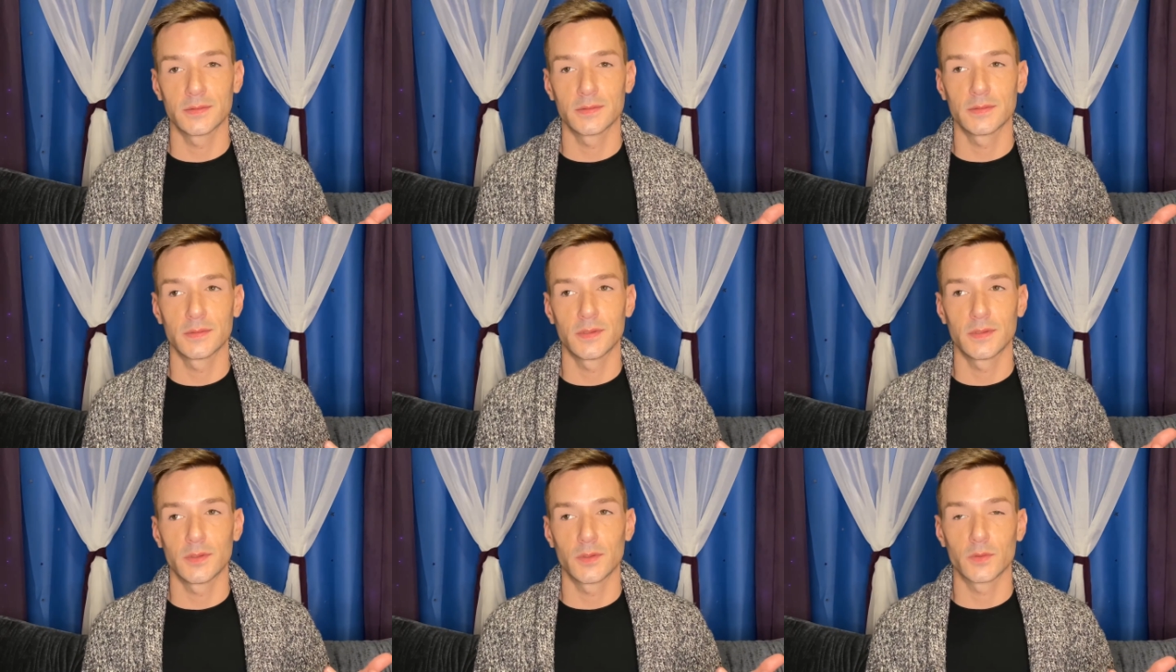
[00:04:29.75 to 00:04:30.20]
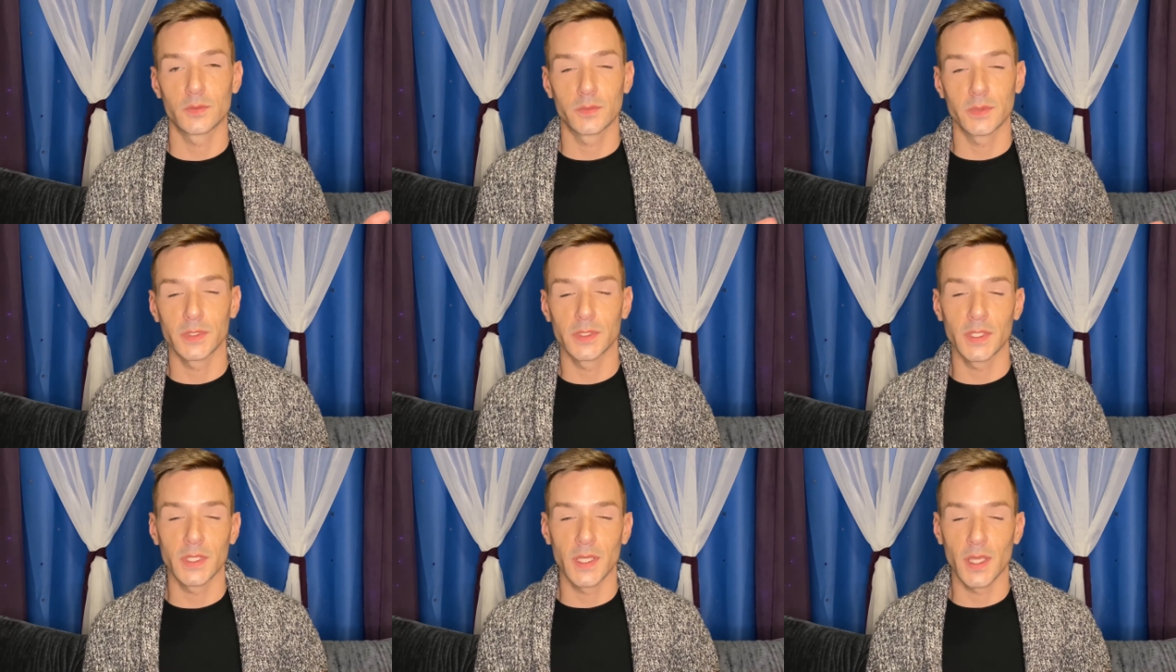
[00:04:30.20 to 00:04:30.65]
a really
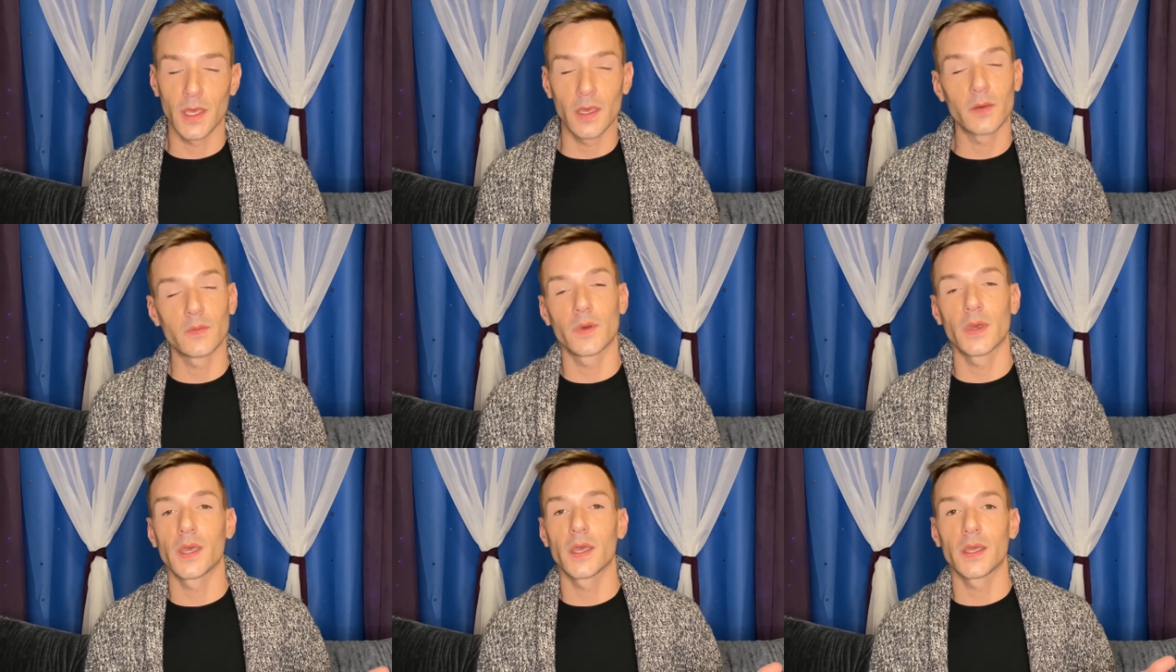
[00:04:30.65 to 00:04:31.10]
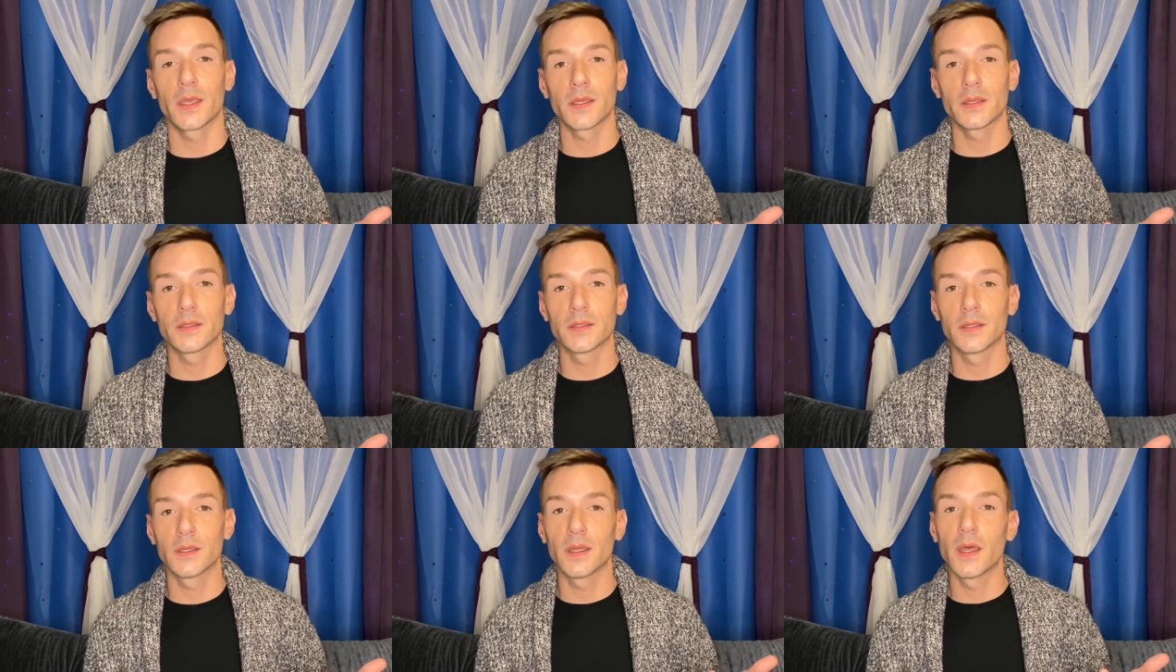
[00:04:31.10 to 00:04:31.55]
gay way,
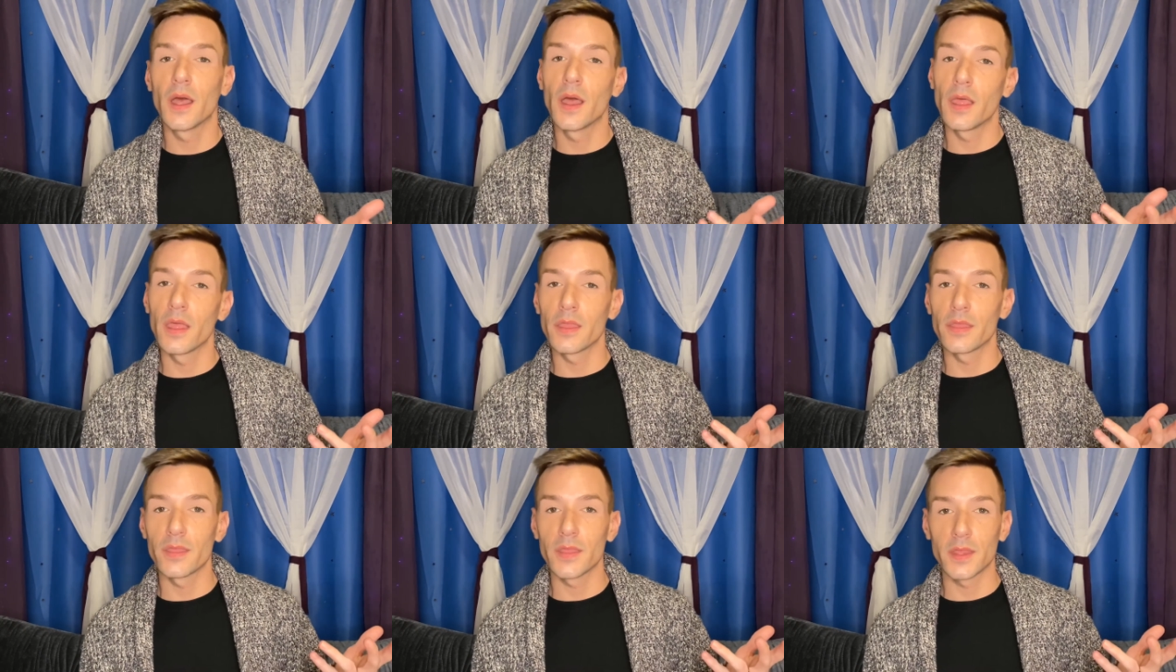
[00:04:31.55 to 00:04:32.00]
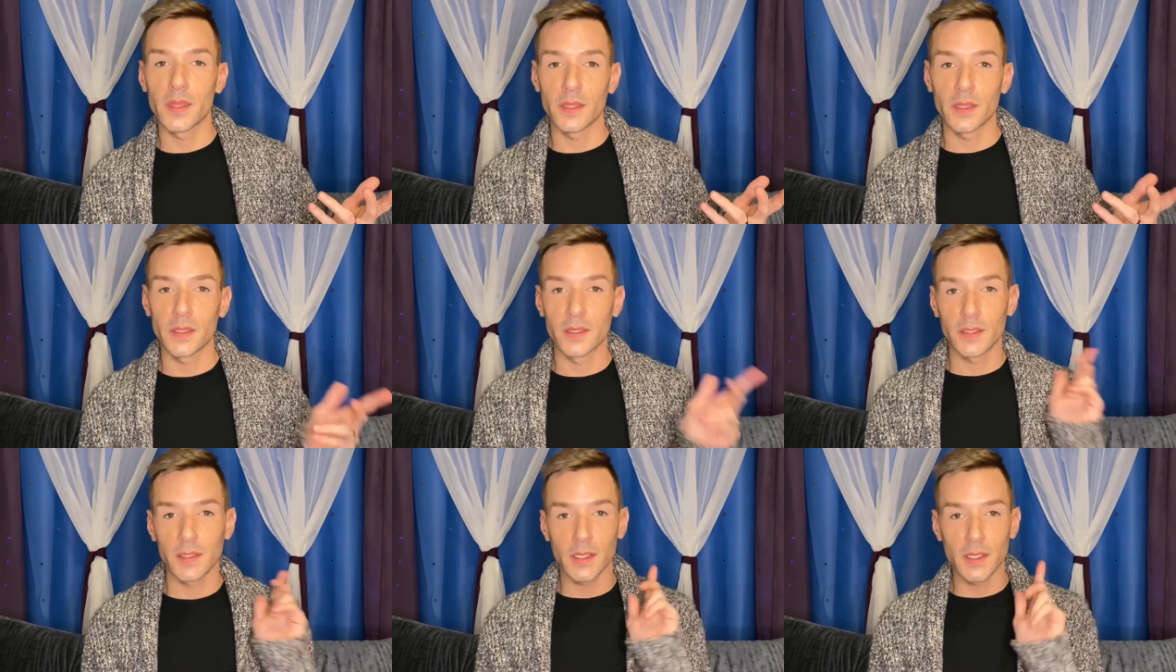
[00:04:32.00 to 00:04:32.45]
then
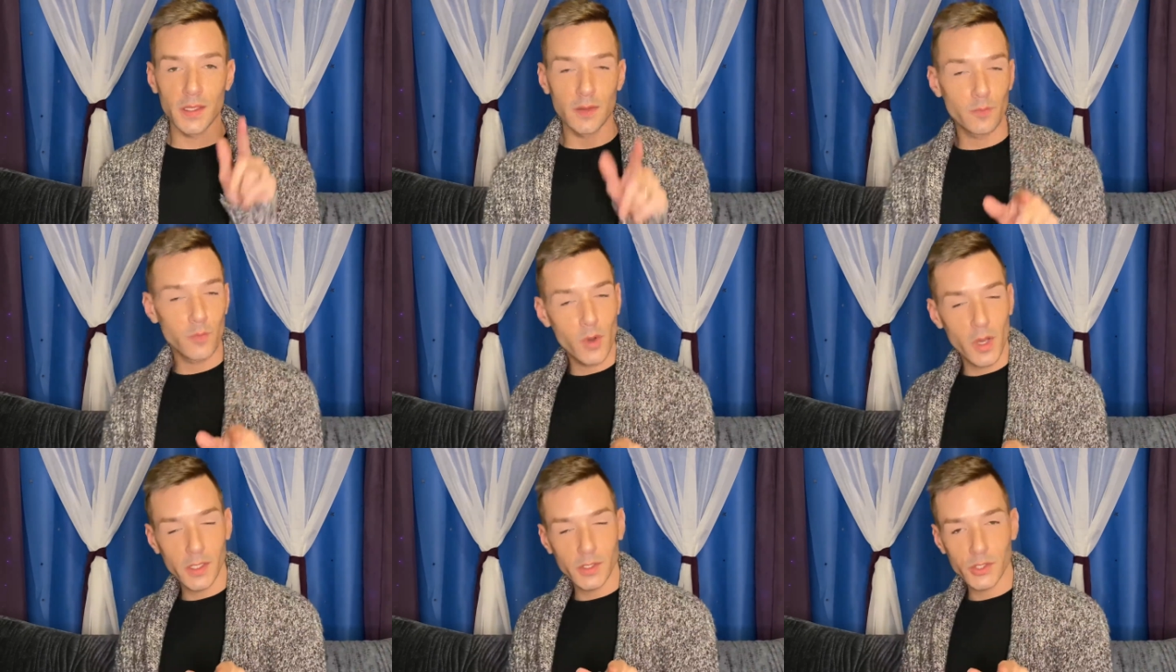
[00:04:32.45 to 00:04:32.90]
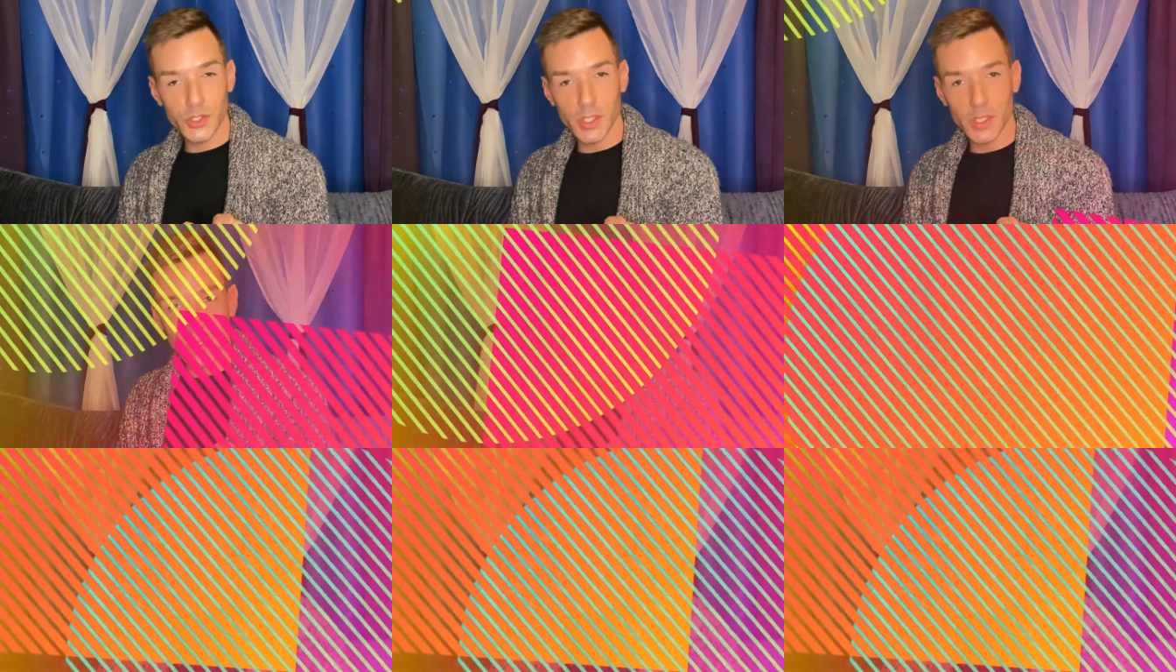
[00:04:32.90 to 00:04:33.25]
keep watching.